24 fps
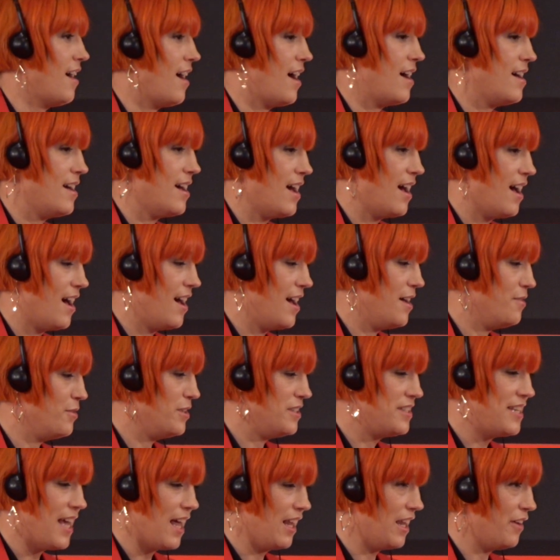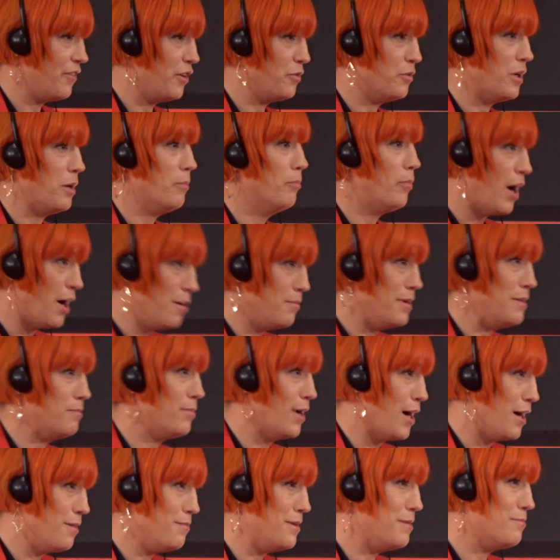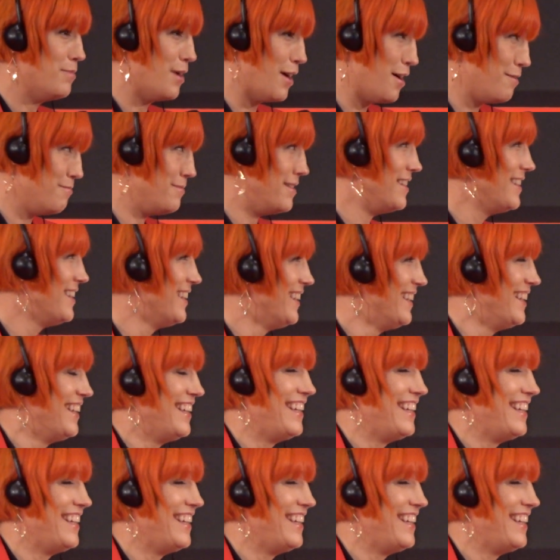I would tell everyone, Barbie, Barbie, Barbie.